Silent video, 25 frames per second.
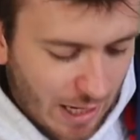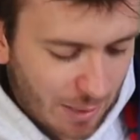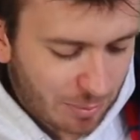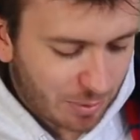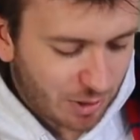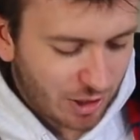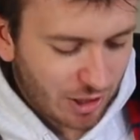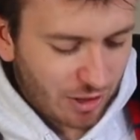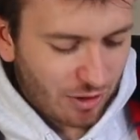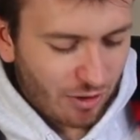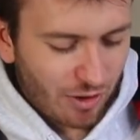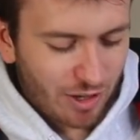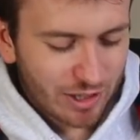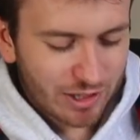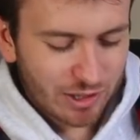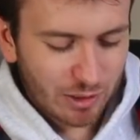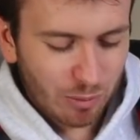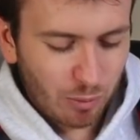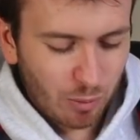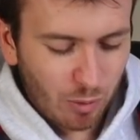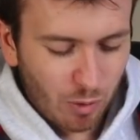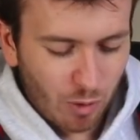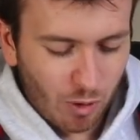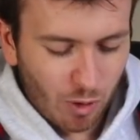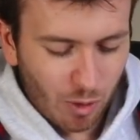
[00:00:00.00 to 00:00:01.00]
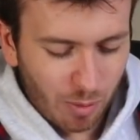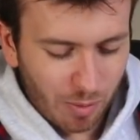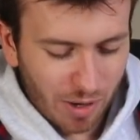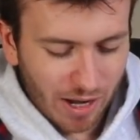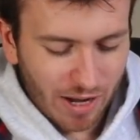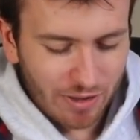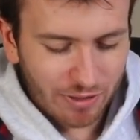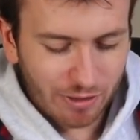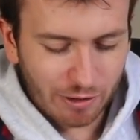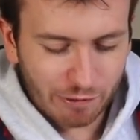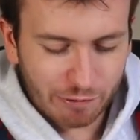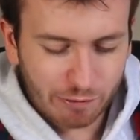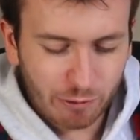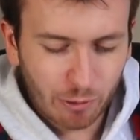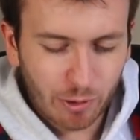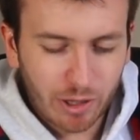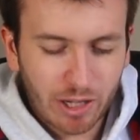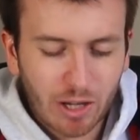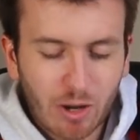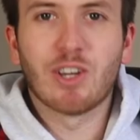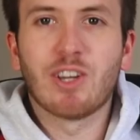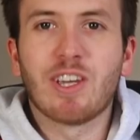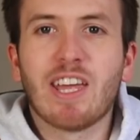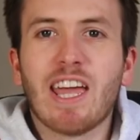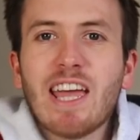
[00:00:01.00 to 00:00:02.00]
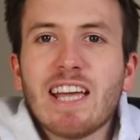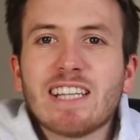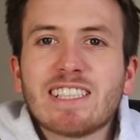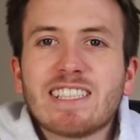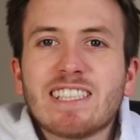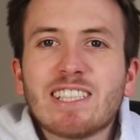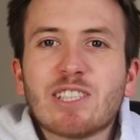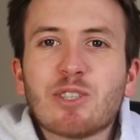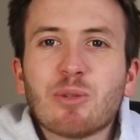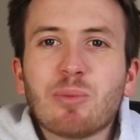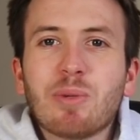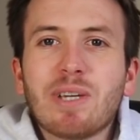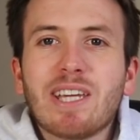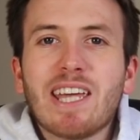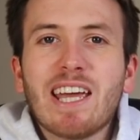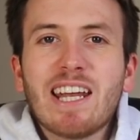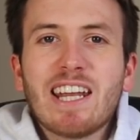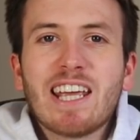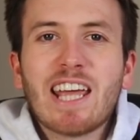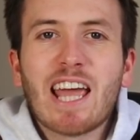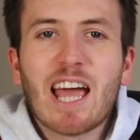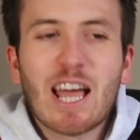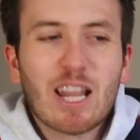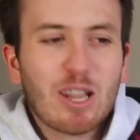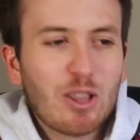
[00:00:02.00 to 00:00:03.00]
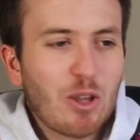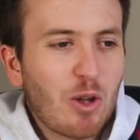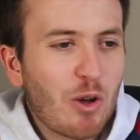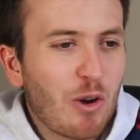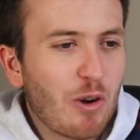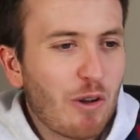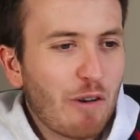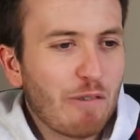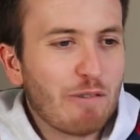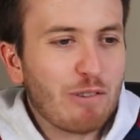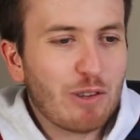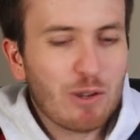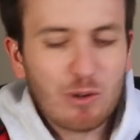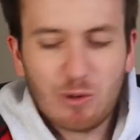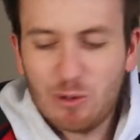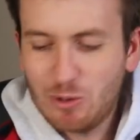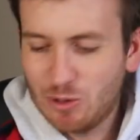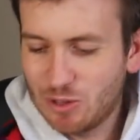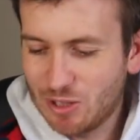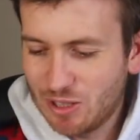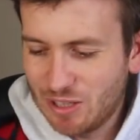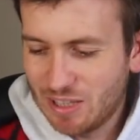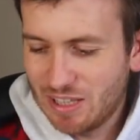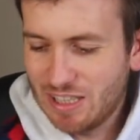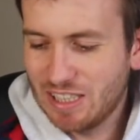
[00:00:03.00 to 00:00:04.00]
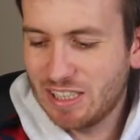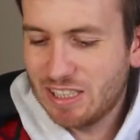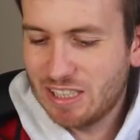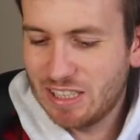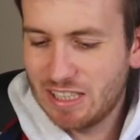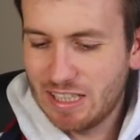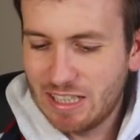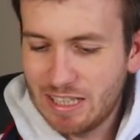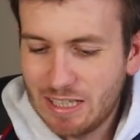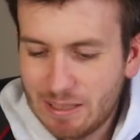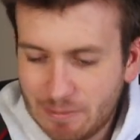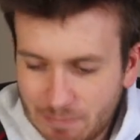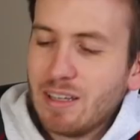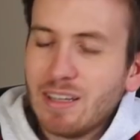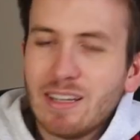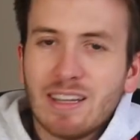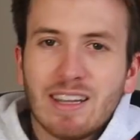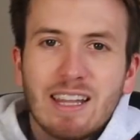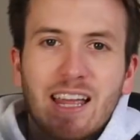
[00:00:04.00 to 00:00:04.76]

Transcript: Keeps you nice and warm at the footy. So yes, this will be getting a lot of use this year.